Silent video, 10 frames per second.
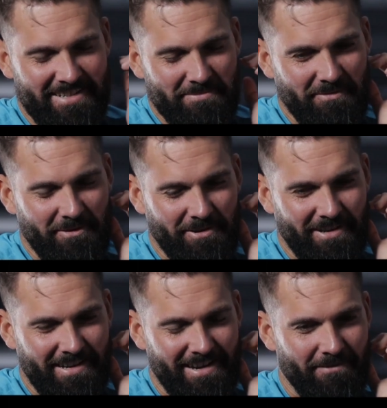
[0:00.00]
I said
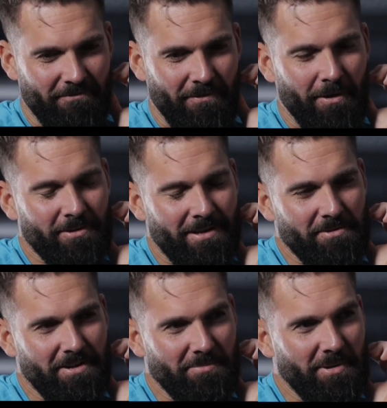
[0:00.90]
before, I thought
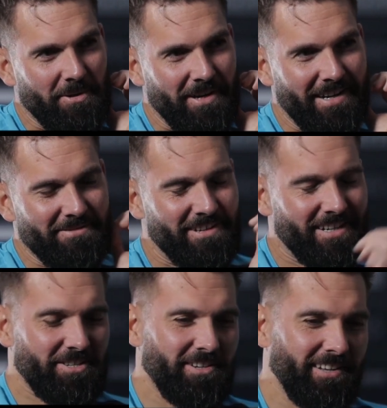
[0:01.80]
I'm gonna be okay,
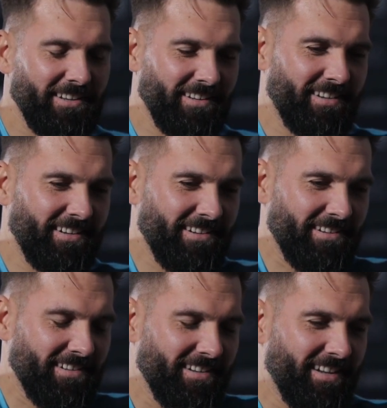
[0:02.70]
but actually,
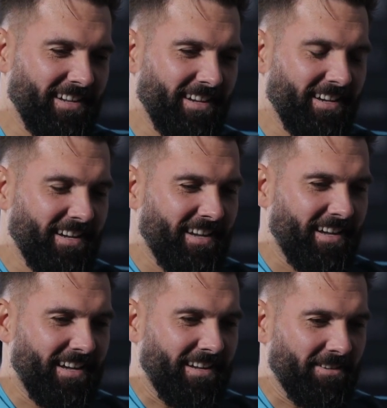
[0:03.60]

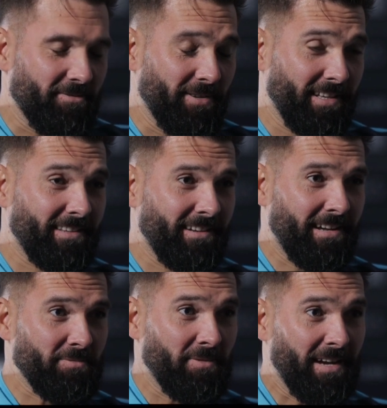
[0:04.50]
when that
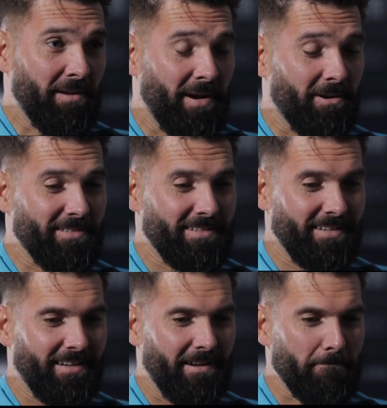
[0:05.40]
announcement came
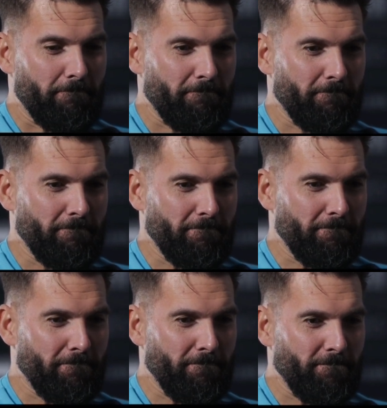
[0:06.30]
out,
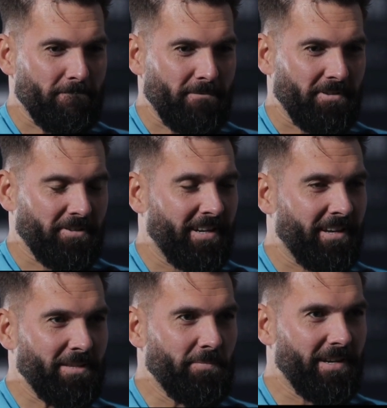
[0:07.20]

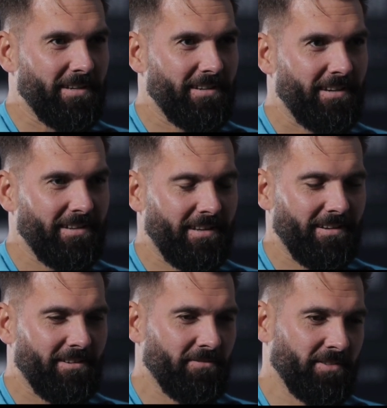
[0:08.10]
really hit me. And
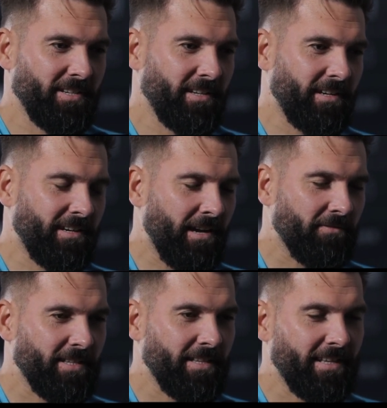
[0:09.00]
then obviously
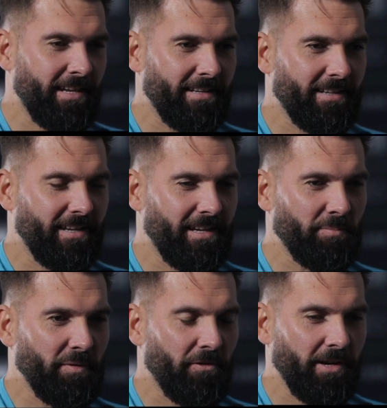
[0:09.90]
arrived at the den
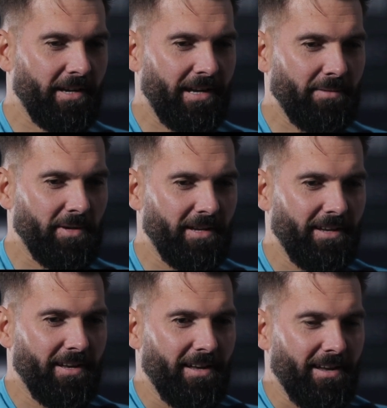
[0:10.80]
before a game,
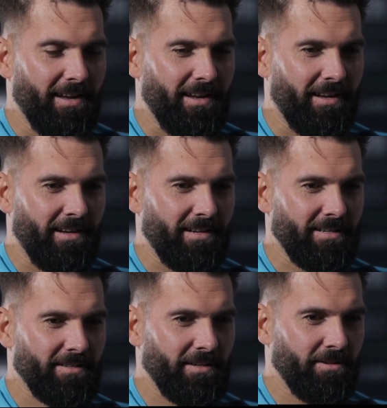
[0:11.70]

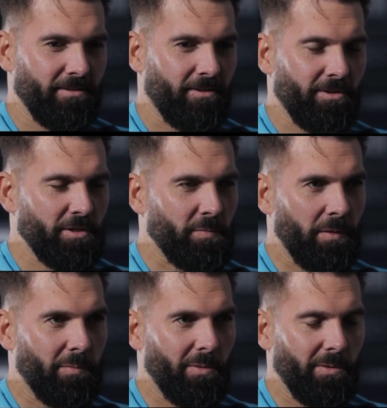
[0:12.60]
seen all these
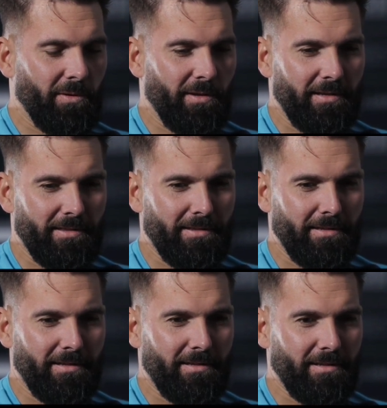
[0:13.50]
people,
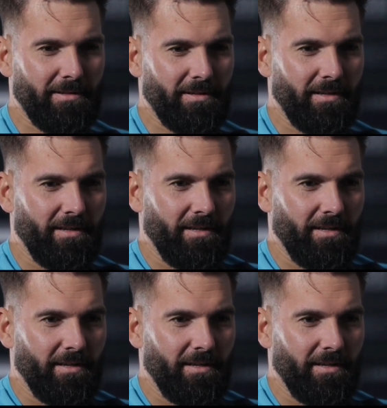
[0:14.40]
and